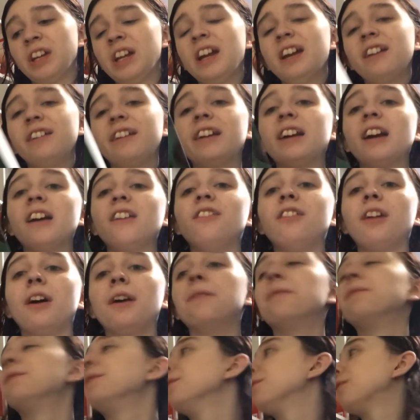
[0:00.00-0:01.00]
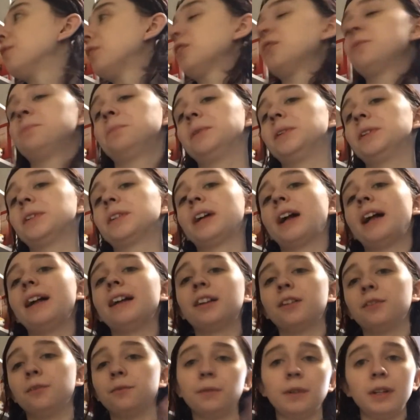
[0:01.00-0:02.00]
like, I love the first book. I
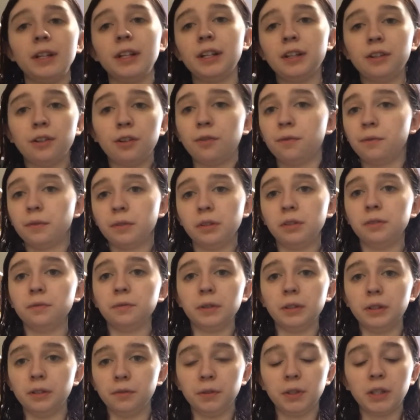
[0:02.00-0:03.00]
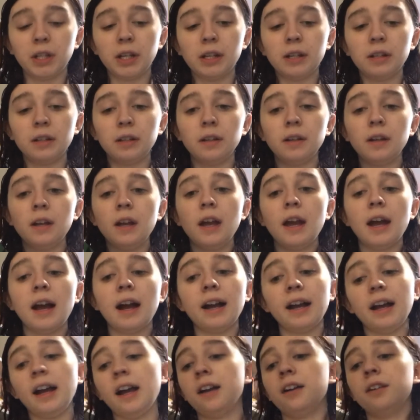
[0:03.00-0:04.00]
can read it over and over and over again. I
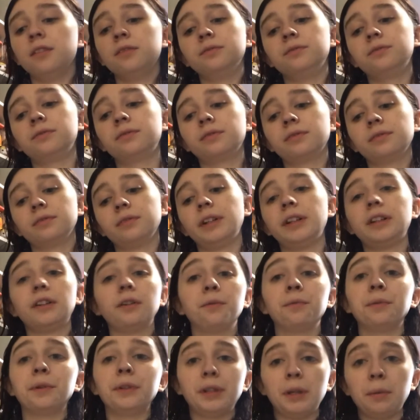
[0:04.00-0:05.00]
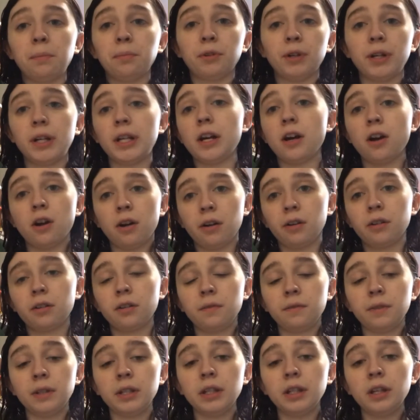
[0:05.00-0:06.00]
have, like, the really pretty arc
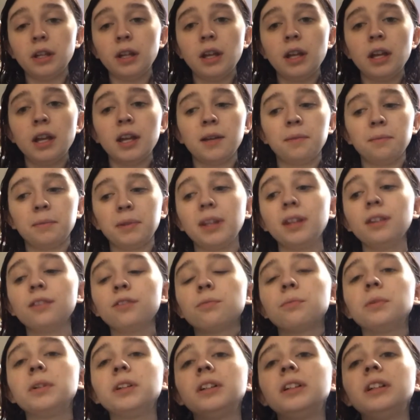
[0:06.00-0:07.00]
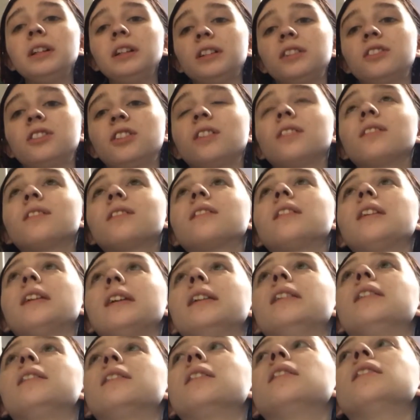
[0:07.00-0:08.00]
of it. This one just
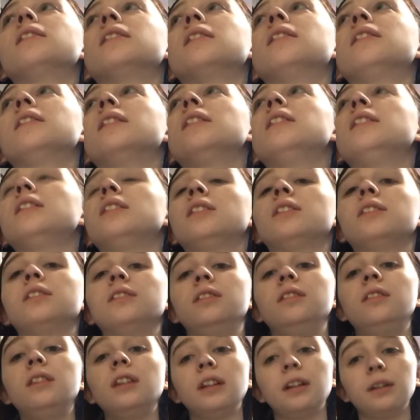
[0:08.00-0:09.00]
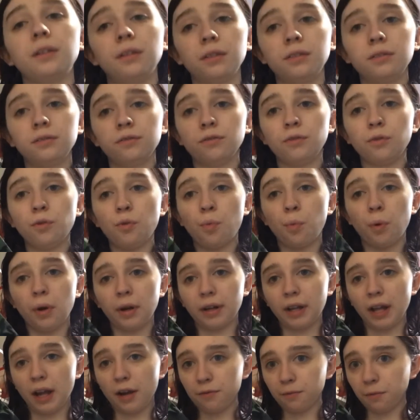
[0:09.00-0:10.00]
didn't
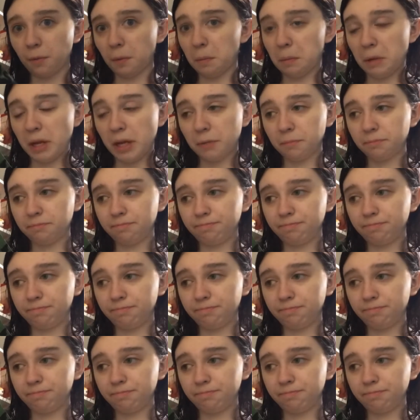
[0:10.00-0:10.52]
work out for me,